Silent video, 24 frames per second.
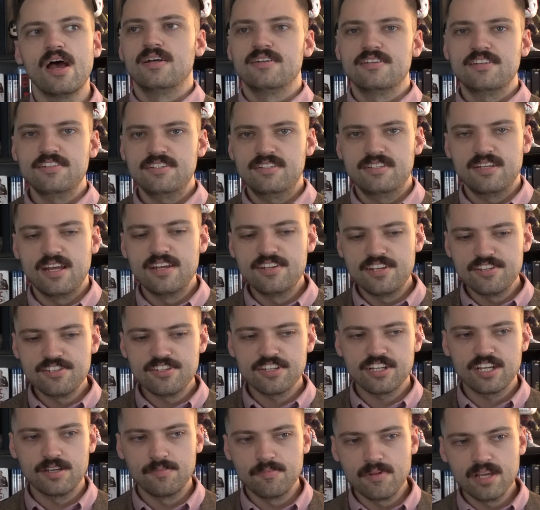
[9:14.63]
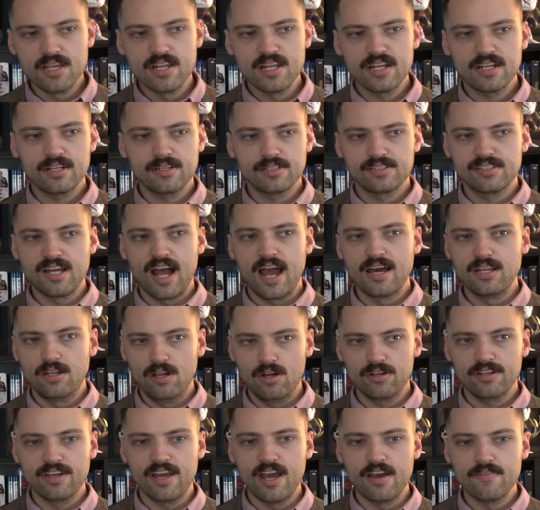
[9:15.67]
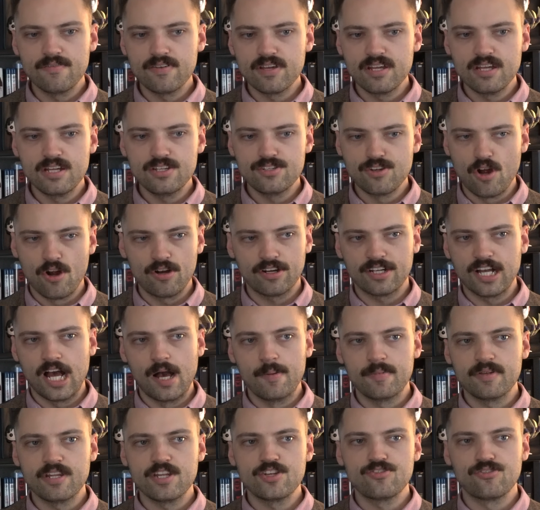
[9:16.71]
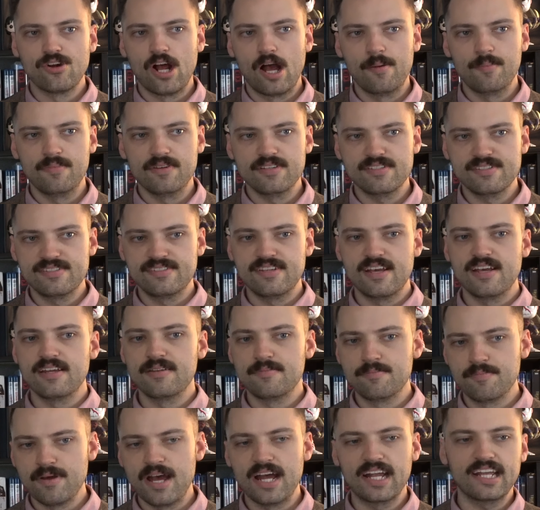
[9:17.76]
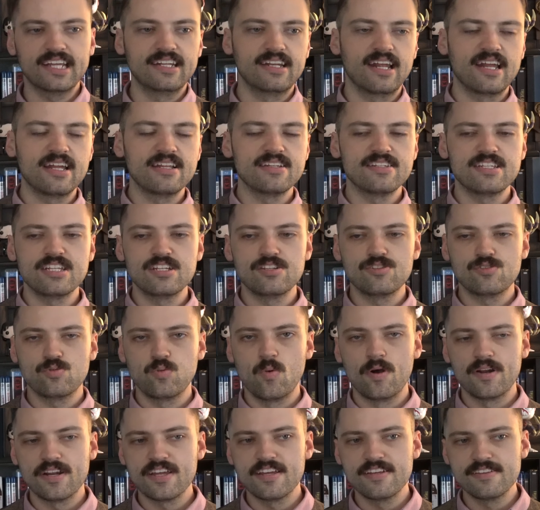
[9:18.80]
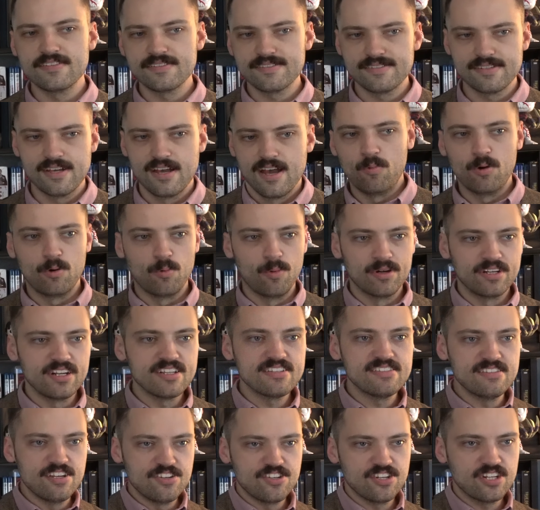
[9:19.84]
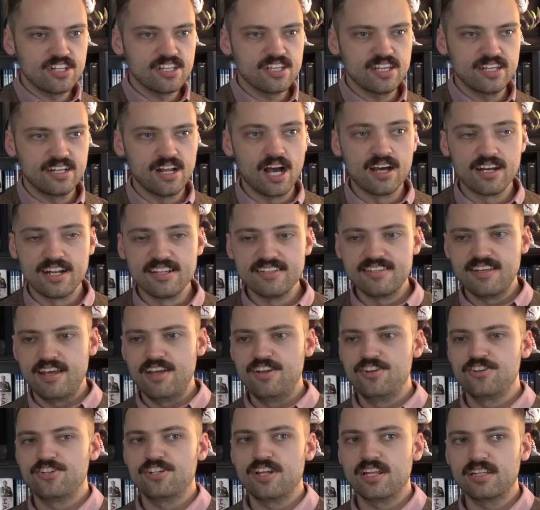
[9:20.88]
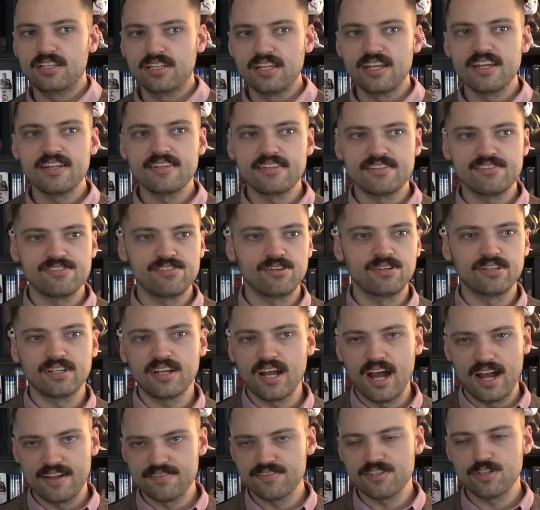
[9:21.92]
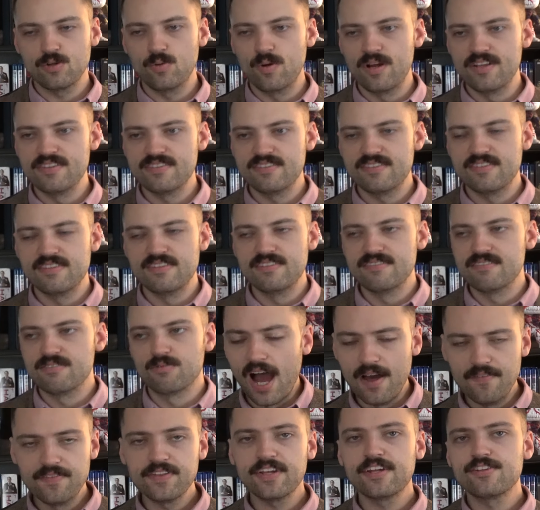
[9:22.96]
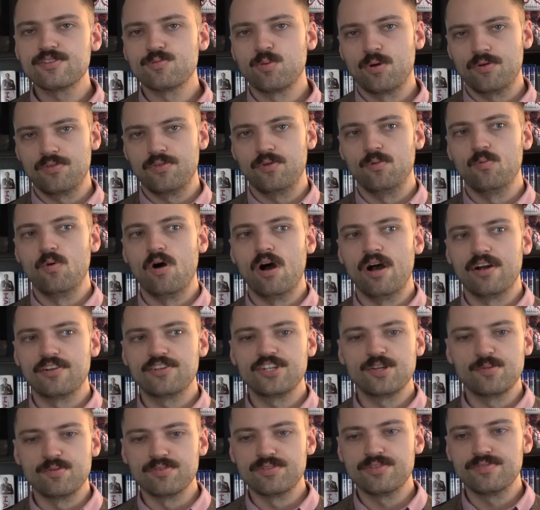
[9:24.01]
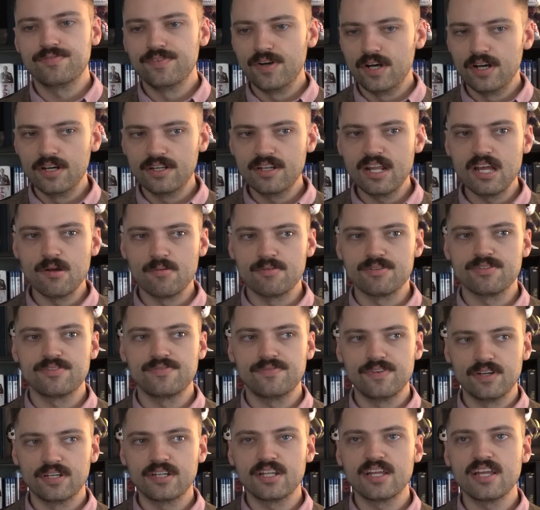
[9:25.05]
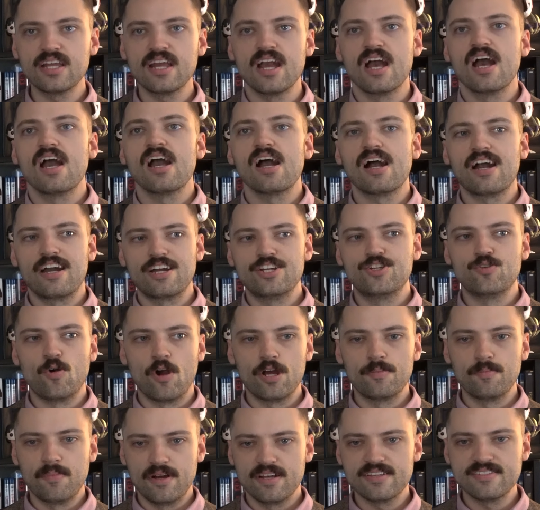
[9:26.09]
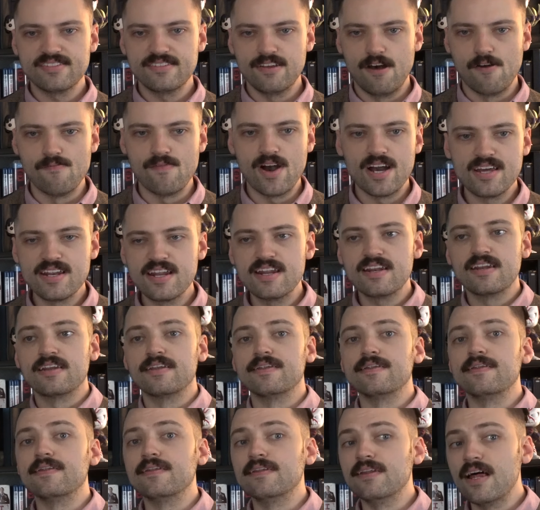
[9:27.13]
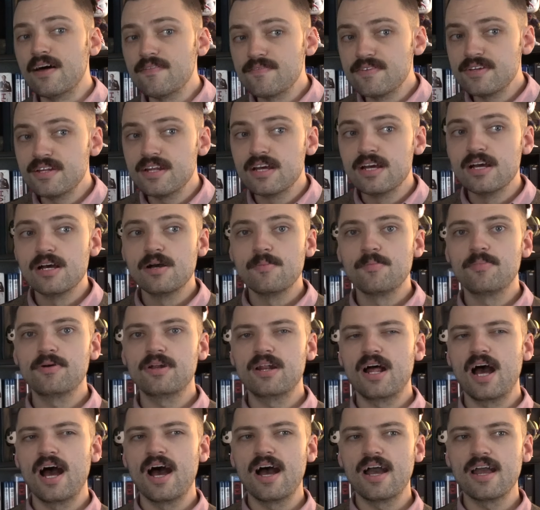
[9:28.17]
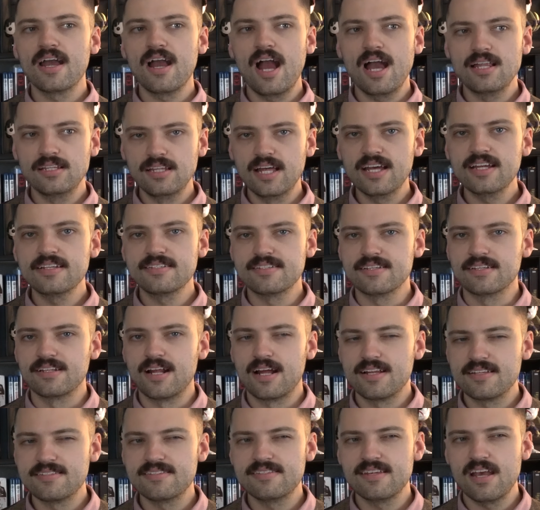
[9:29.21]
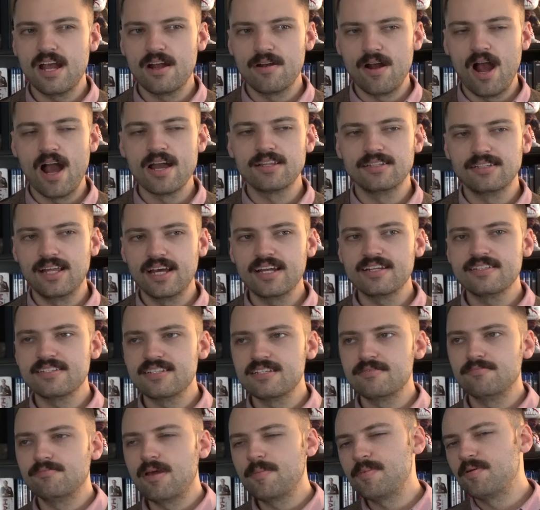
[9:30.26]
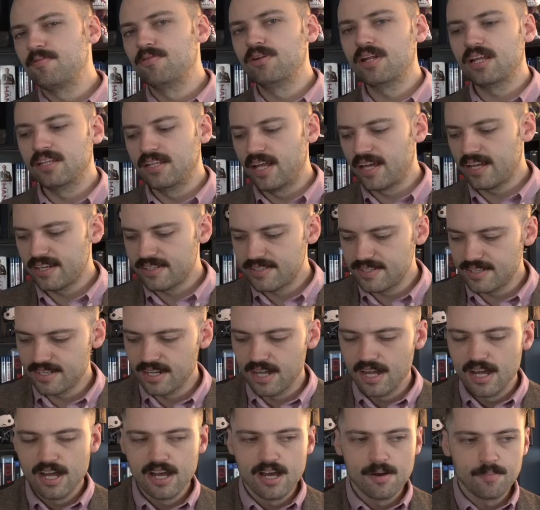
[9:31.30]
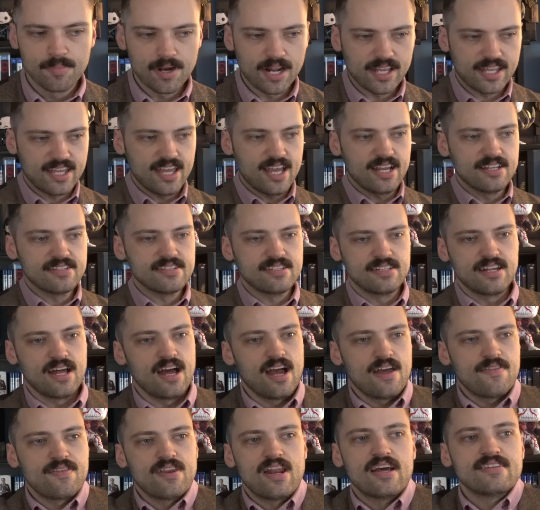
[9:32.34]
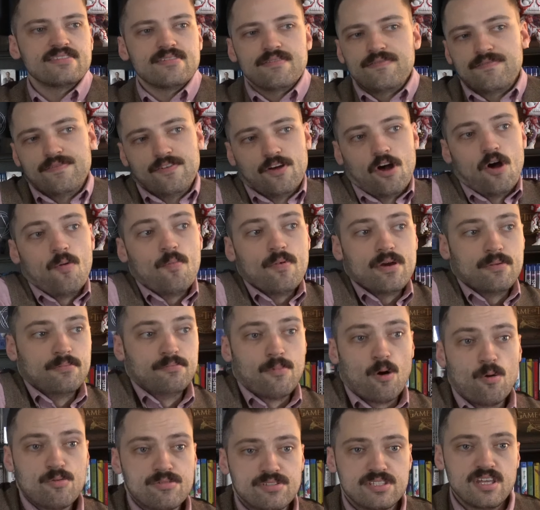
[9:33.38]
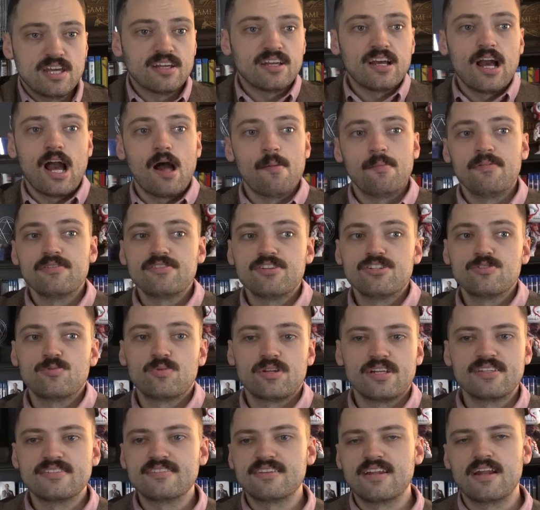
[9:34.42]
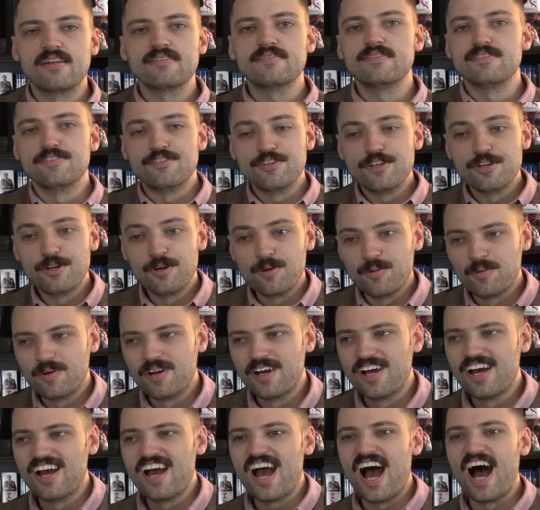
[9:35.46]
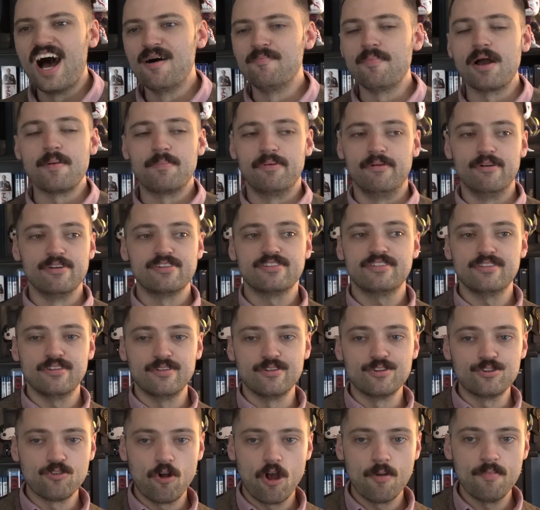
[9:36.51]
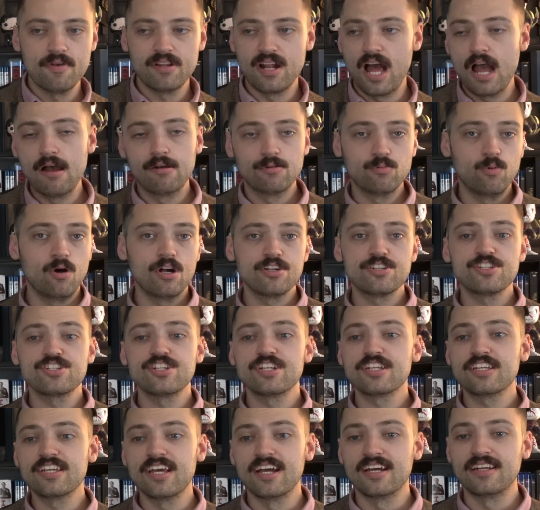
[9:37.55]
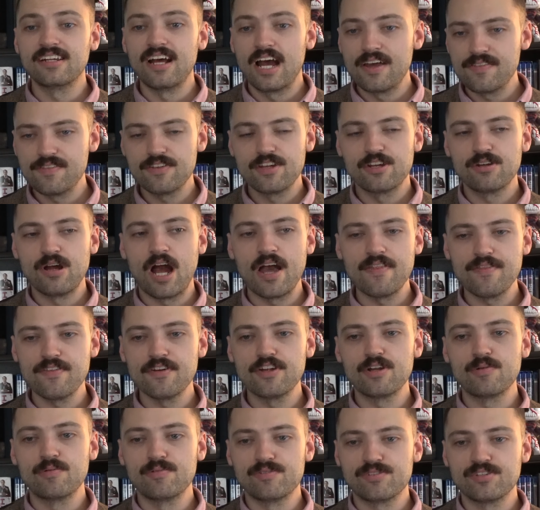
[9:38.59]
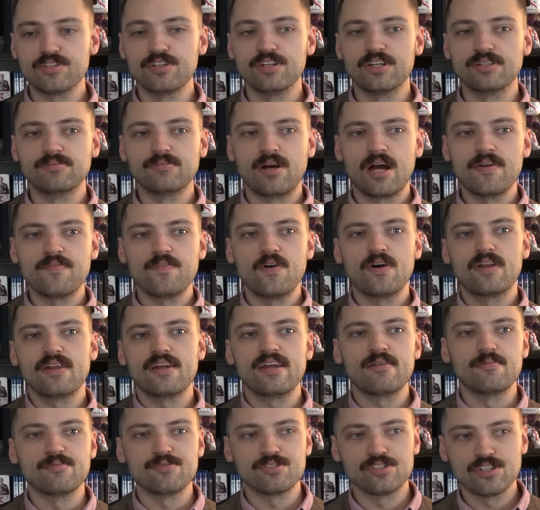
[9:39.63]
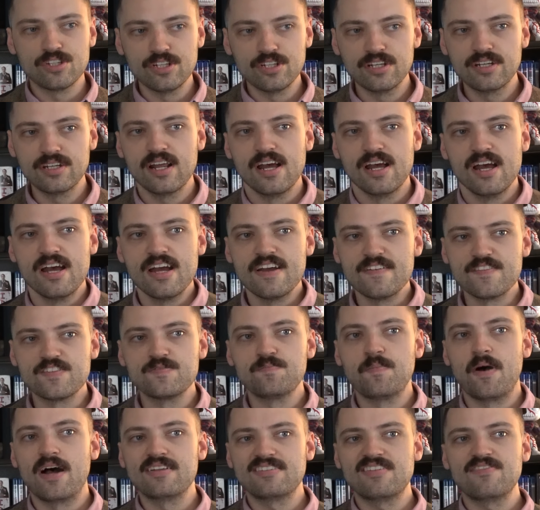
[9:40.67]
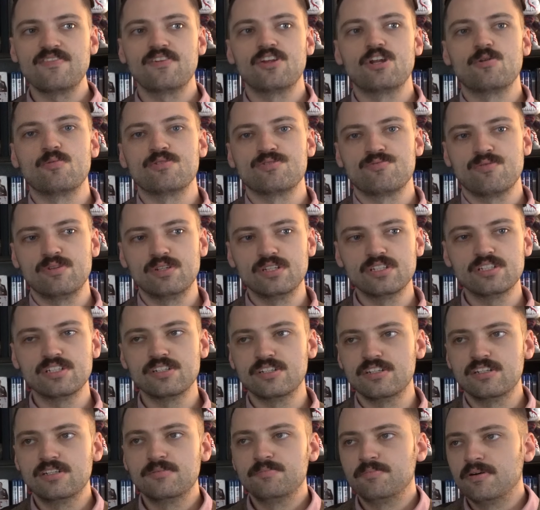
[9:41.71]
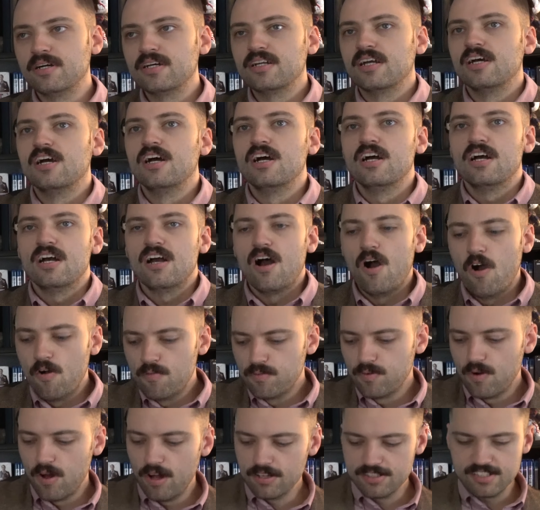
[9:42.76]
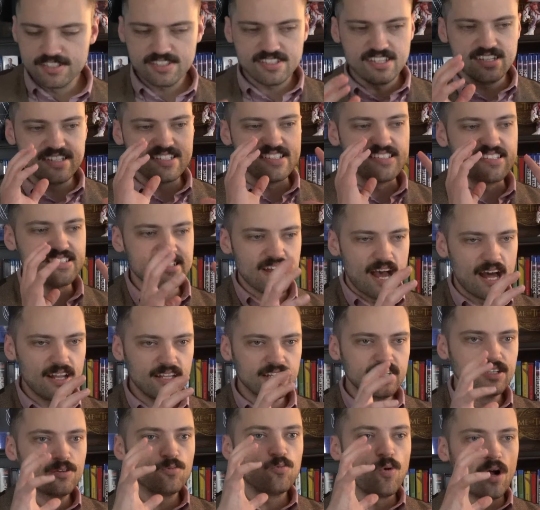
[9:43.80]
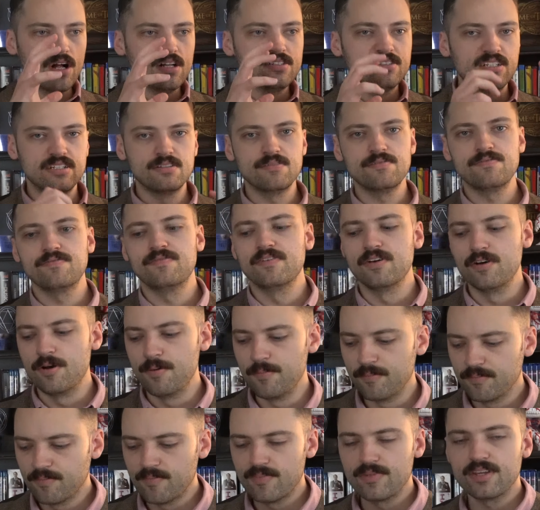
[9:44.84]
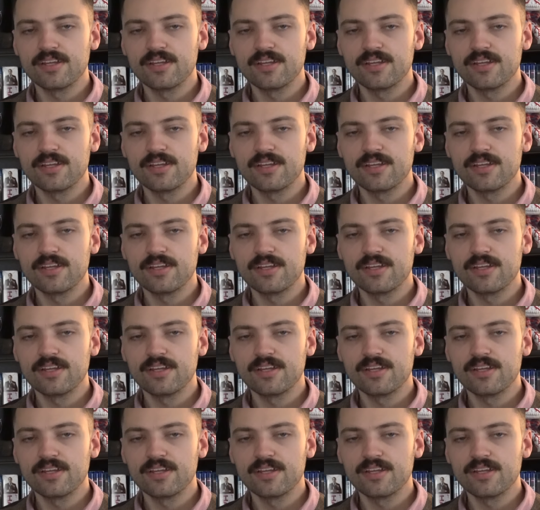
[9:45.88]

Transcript: Just it's just a comedic, dialogue-heavy, dark comedy drama set back in 1920s, where one decision can unintentionally lead to certain consequences. And I think it's worth a watch. It was fun. It was funny. I enjoyed myself. I didn't love it but I, I liked it. I'd say I, I liked it, maybe really liked it, but I can't deny that as a film, it mostly accomplishes what it set out to do. Uh, my personal enjoyment, I would watch it again. I thought it, I thought it was good. I thought it was good in spots. I thought it was really good, but overall, just a solid, well done film.